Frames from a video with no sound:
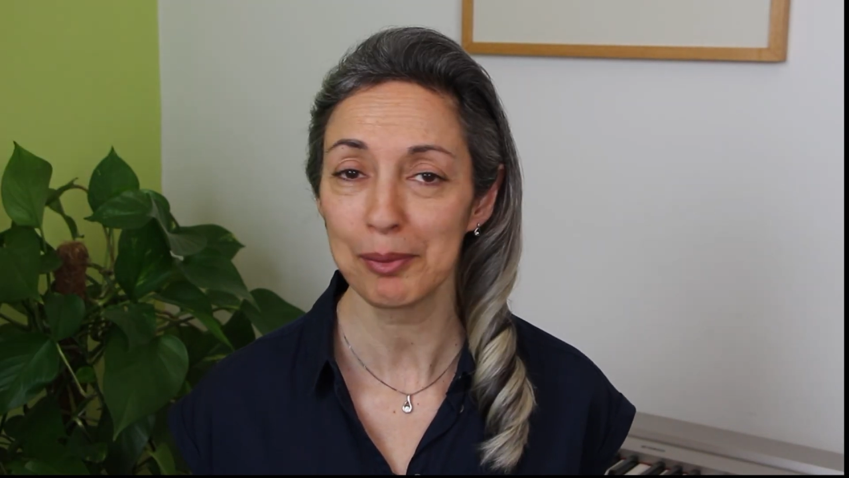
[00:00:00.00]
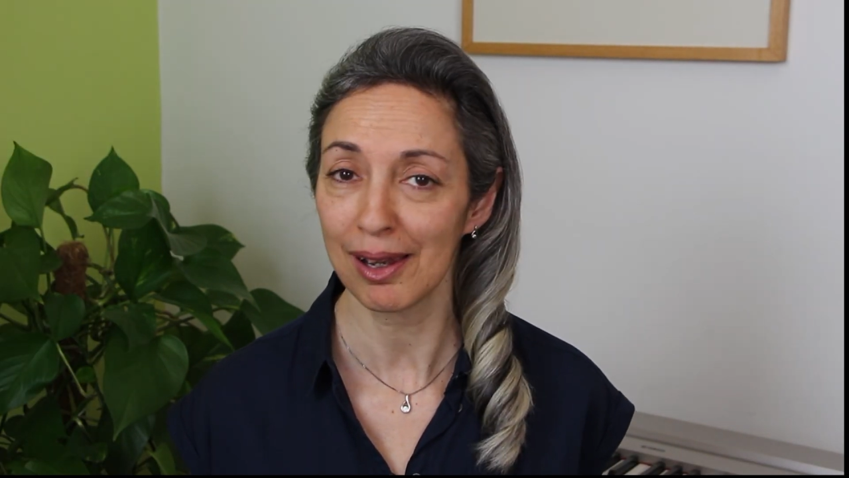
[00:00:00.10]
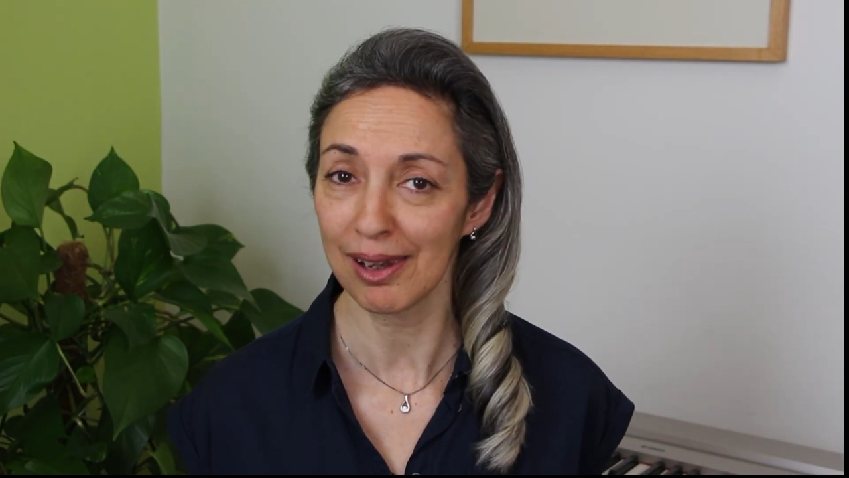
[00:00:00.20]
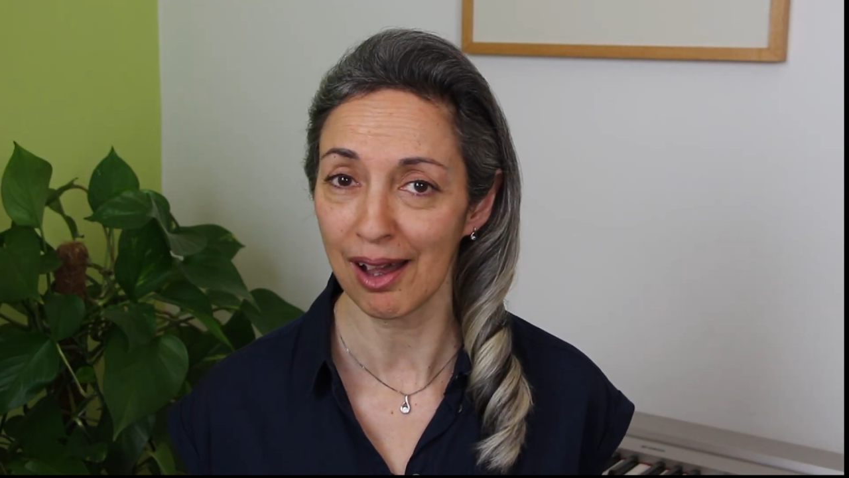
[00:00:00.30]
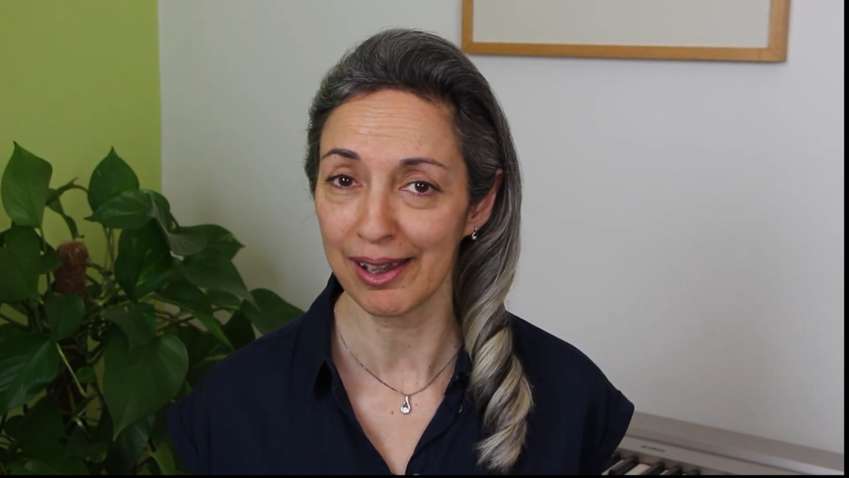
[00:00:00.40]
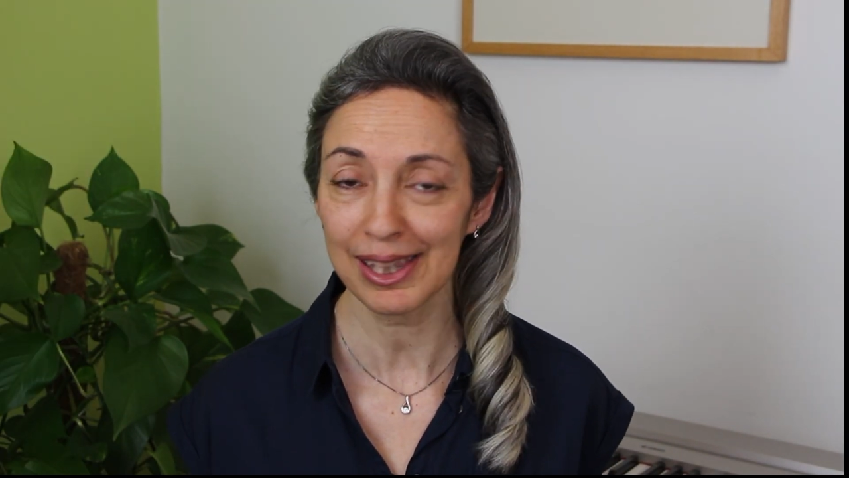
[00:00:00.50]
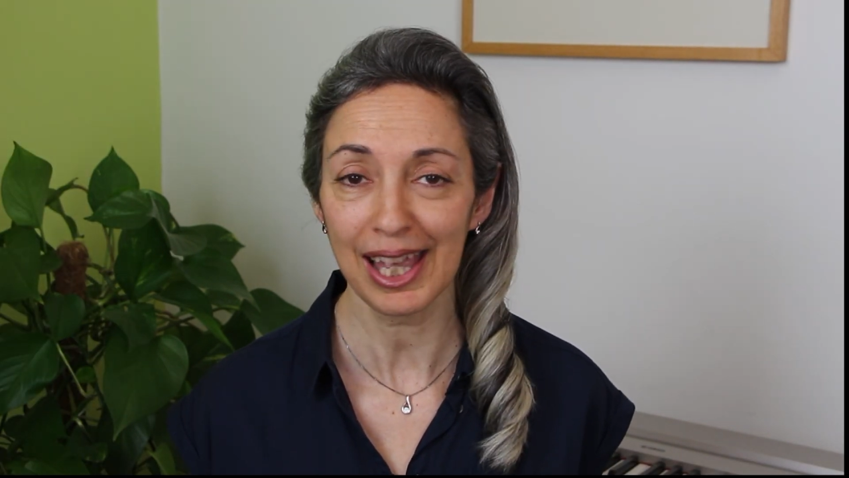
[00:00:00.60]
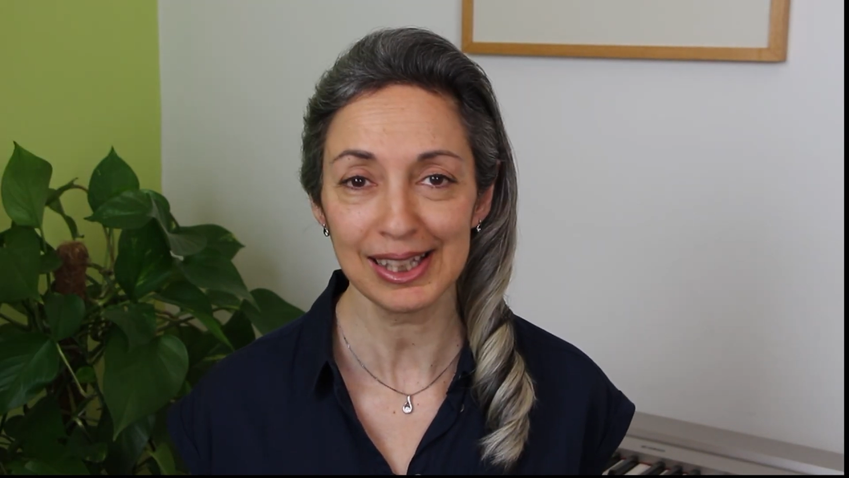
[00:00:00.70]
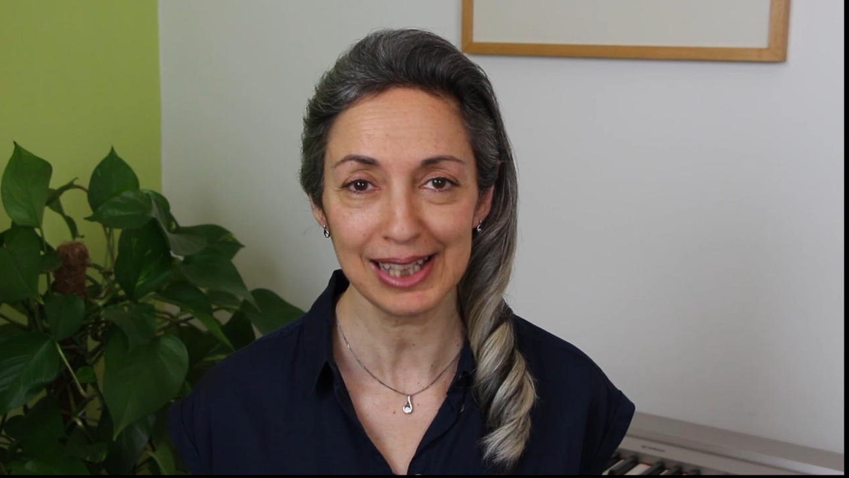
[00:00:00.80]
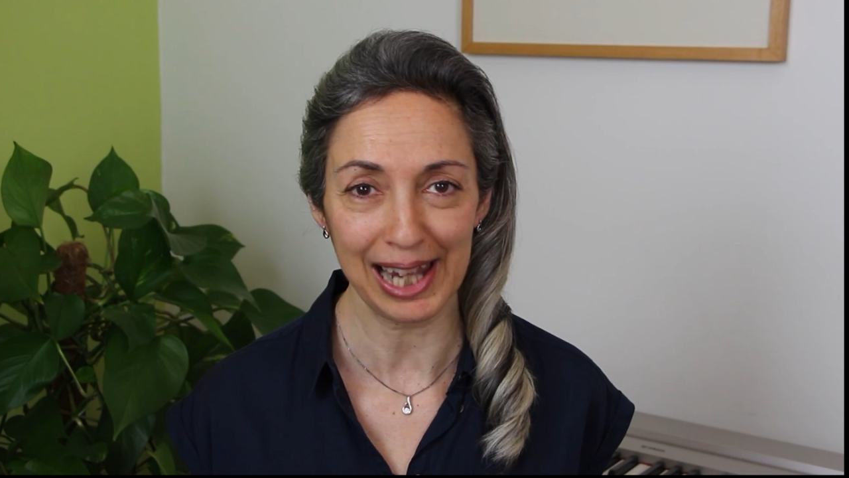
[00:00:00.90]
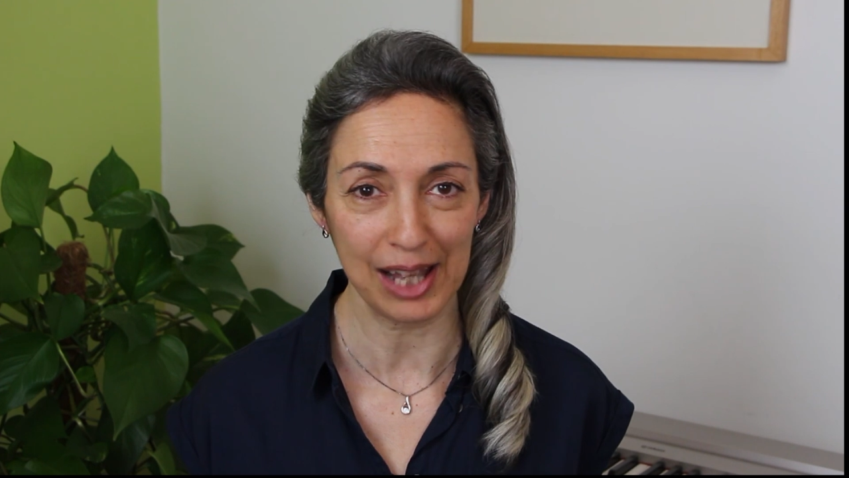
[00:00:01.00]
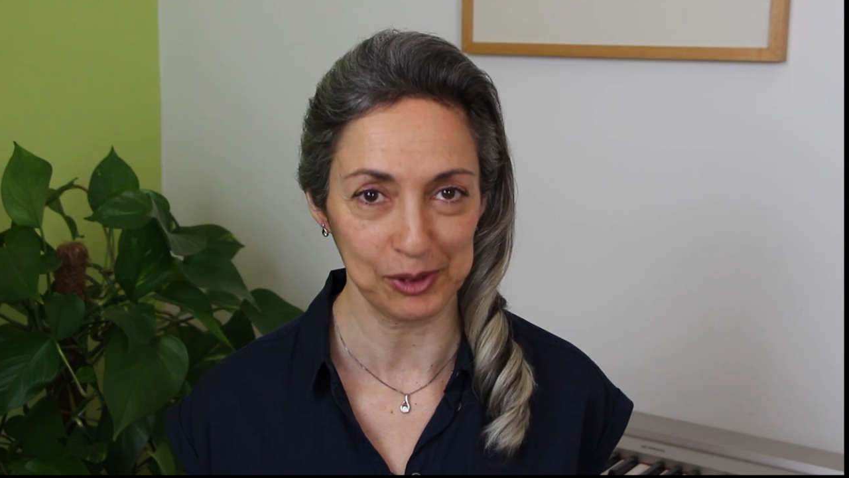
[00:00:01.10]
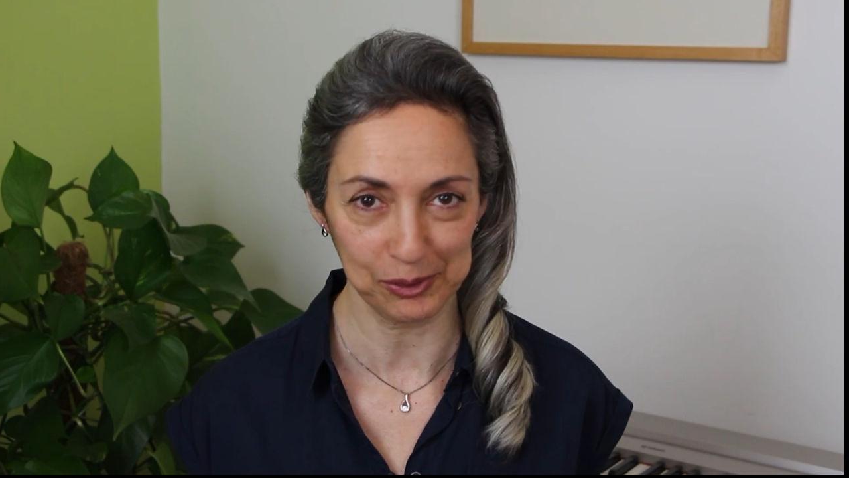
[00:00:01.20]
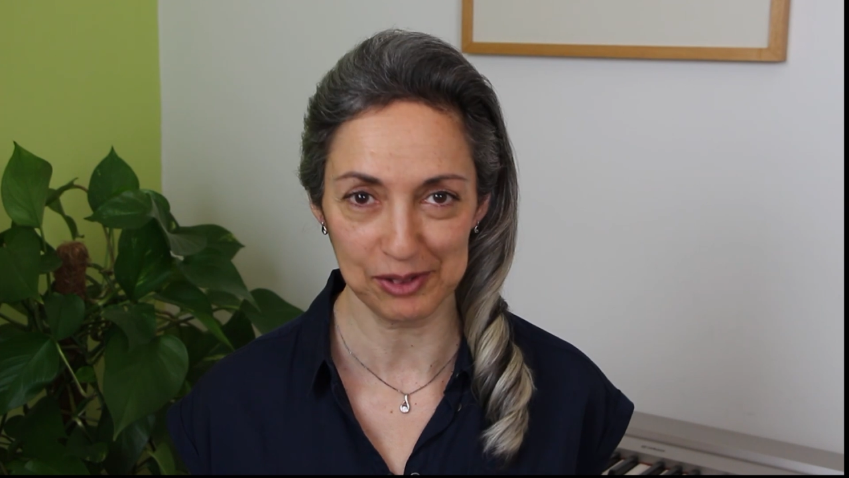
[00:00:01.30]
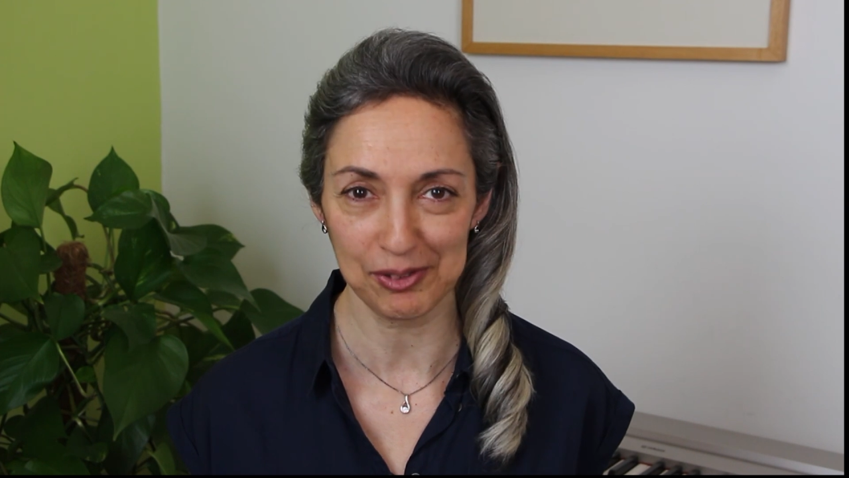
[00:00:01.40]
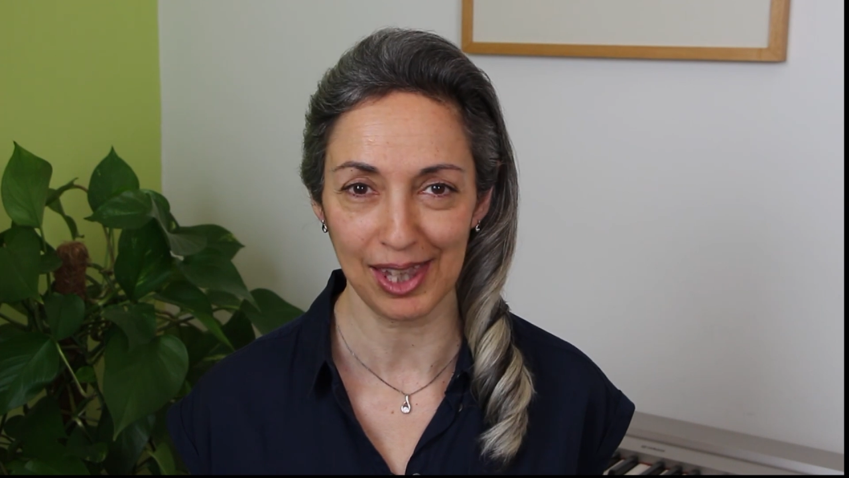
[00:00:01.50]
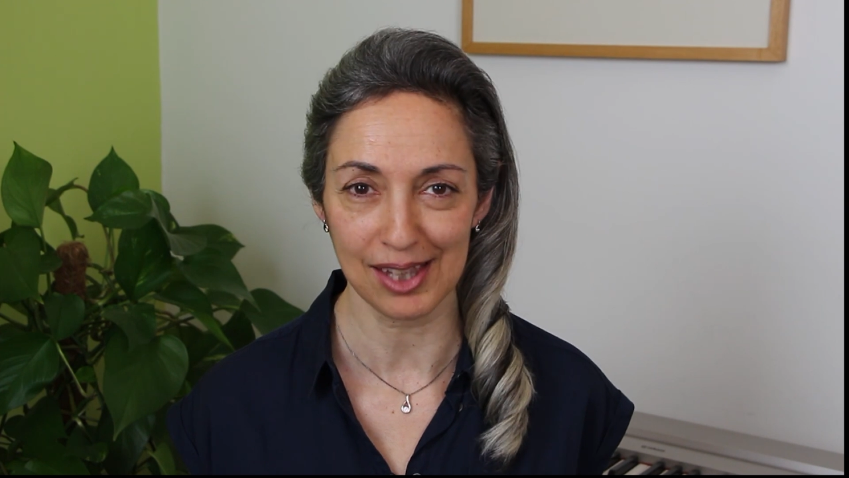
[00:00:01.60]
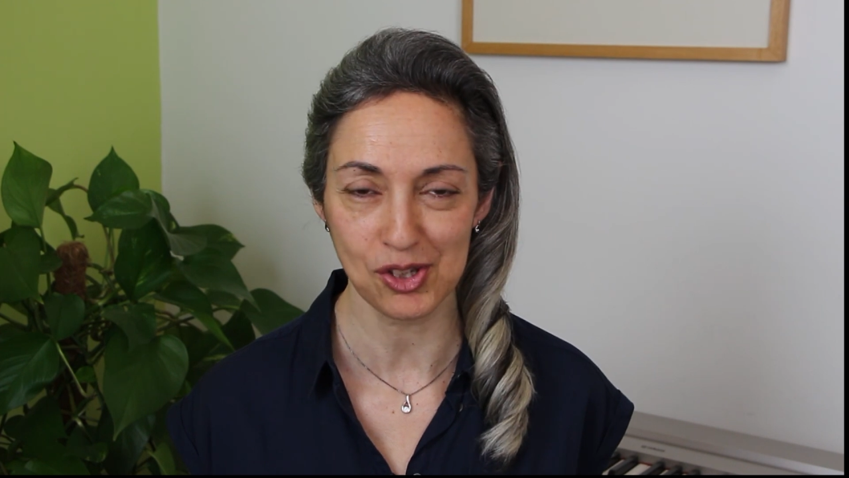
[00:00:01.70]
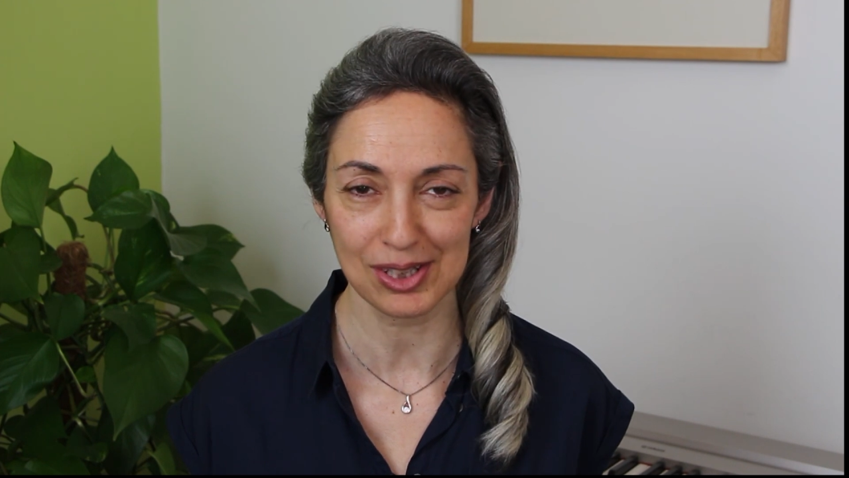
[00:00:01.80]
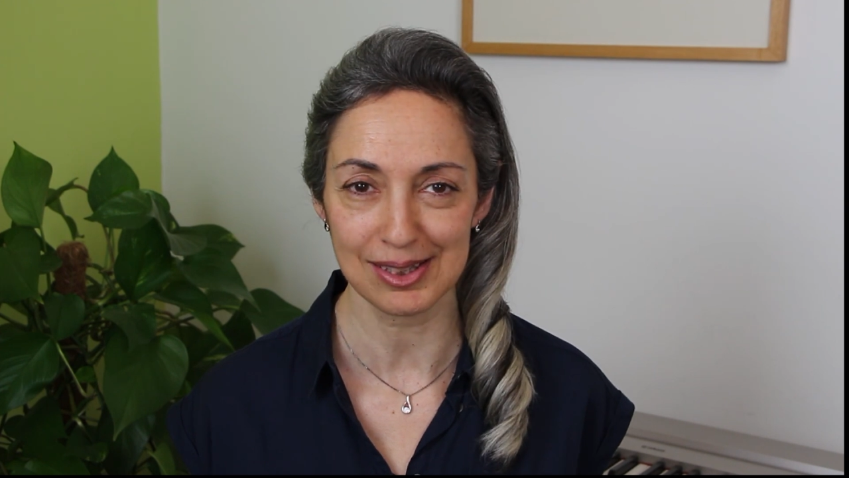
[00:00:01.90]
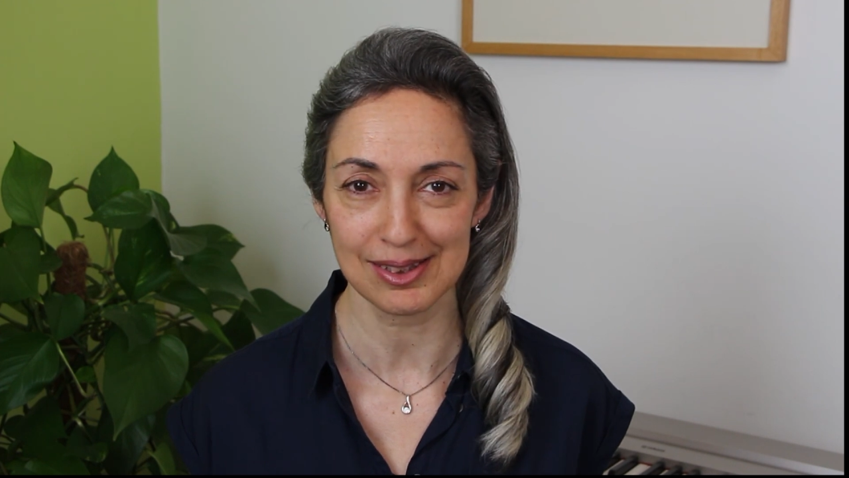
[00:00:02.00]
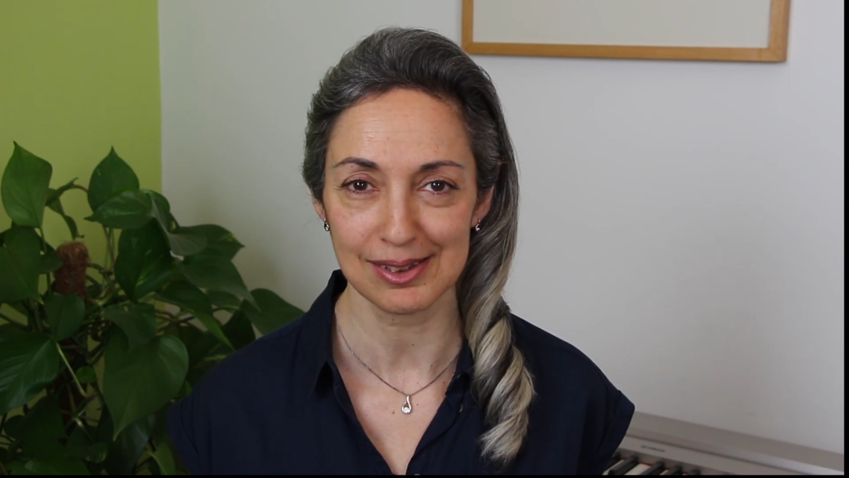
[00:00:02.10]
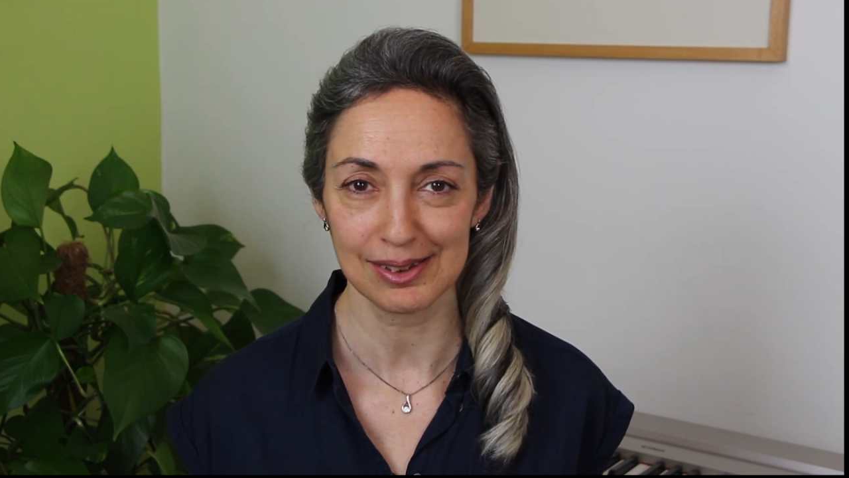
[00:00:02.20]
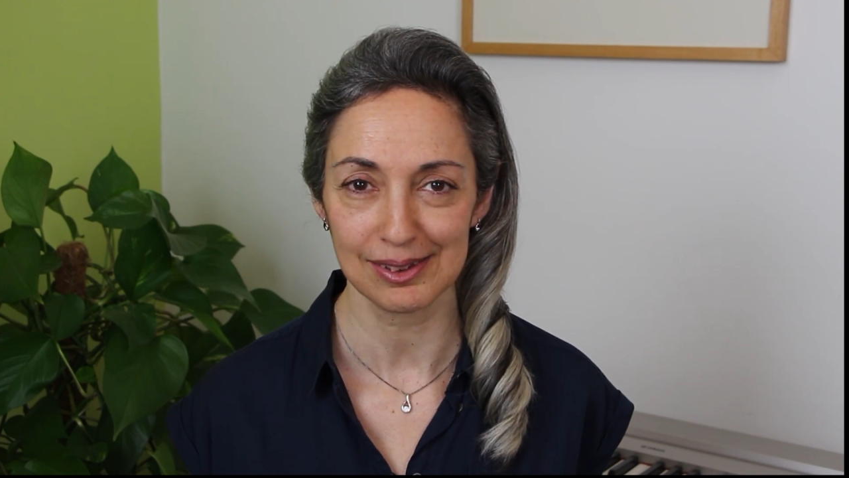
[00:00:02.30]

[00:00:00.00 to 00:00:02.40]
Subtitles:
like, and allow notifications.